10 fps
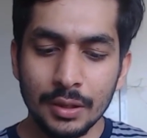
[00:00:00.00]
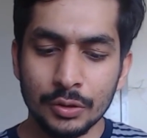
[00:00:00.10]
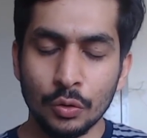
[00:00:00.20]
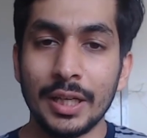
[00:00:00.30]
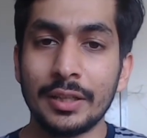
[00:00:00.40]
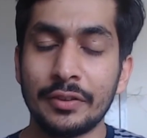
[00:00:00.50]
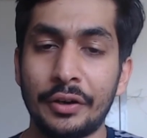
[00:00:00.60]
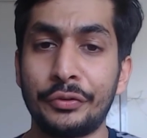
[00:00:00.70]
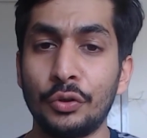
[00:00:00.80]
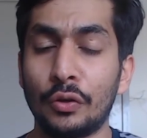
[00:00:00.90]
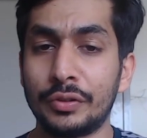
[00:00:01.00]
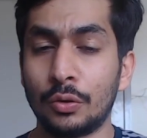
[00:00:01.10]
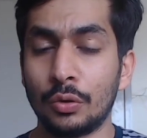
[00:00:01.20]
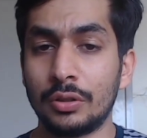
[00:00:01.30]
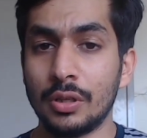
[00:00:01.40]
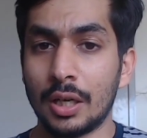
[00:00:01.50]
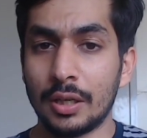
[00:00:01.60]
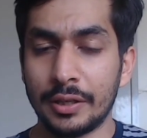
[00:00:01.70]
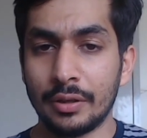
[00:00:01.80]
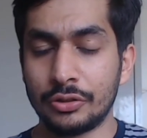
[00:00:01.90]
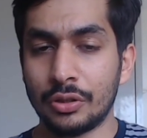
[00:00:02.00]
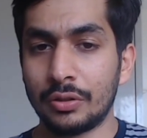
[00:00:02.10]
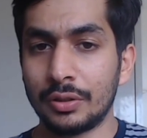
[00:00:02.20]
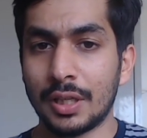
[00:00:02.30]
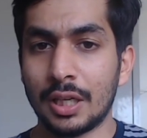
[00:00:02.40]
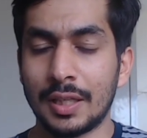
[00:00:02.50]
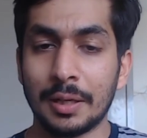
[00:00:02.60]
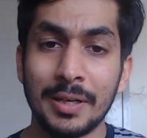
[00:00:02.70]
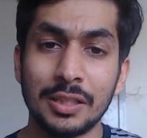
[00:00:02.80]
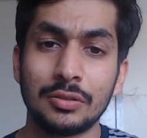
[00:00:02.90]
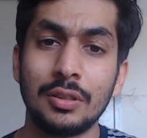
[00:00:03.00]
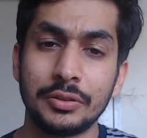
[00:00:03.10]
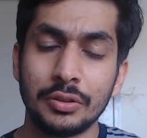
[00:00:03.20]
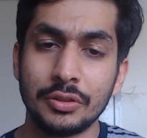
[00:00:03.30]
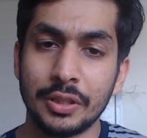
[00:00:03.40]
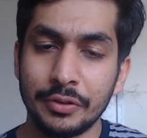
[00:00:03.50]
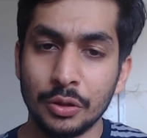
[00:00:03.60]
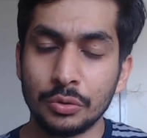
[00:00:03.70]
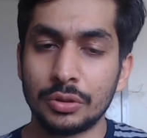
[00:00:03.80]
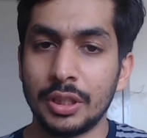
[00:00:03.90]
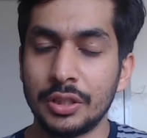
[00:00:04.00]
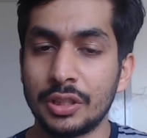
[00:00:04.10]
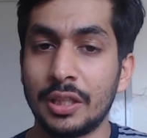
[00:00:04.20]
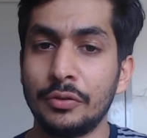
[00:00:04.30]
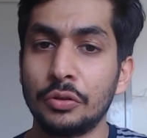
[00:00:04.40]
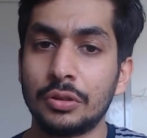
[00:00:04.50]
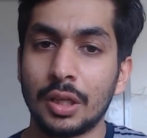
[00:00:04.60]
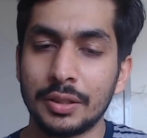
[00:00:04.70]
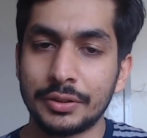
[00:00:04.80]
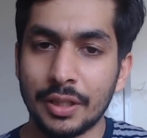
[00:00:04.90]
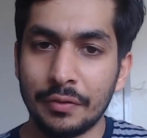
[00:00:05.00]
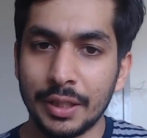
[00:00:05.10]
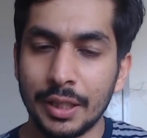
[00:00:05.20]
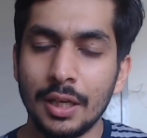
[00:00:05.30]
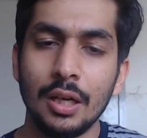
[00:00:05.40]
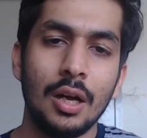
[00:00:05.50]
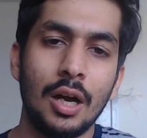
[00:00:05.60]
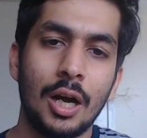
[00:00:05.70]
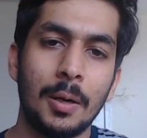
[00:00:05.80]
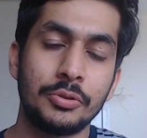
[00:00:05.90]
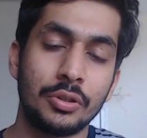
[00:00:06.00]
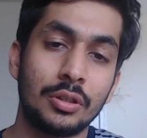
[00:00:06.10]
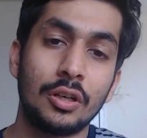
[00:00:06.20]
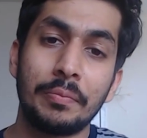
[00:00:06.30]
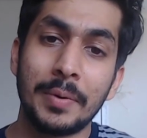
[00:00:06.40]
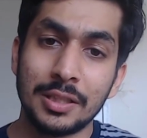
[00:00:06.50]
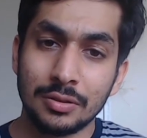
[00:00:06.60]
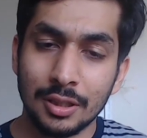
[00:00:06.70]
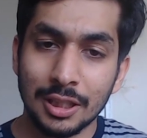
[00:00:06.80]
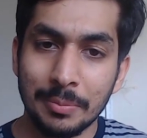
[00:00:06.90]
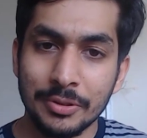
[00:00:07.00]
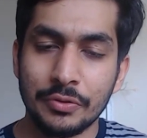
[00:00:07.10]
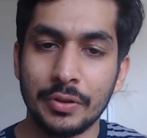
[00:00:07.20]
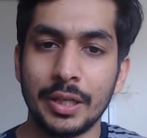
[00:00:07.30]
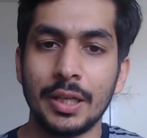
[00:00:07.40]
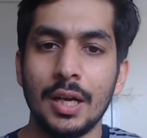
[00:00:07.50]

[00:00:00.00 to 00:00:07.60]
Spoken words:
So like a few of the good journals are like Medicinal Research Reviews, Nature Reviews Drug Discovery, Journal of Medicinal Chemistry,